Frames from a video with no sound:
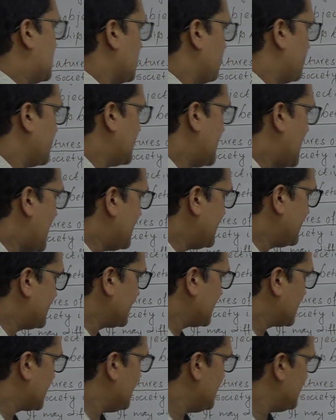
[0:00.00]
of
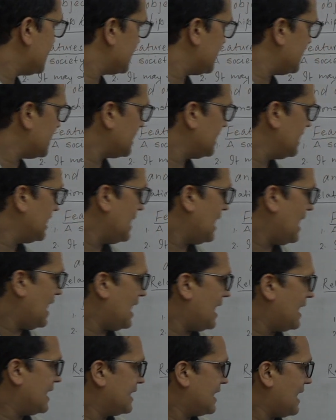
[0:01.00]
inheriting culture
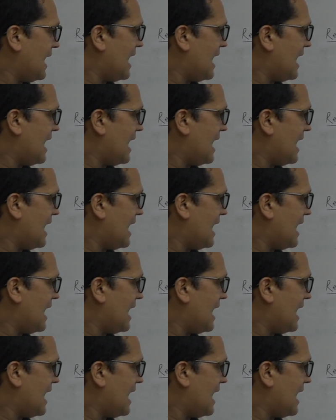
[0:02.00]
and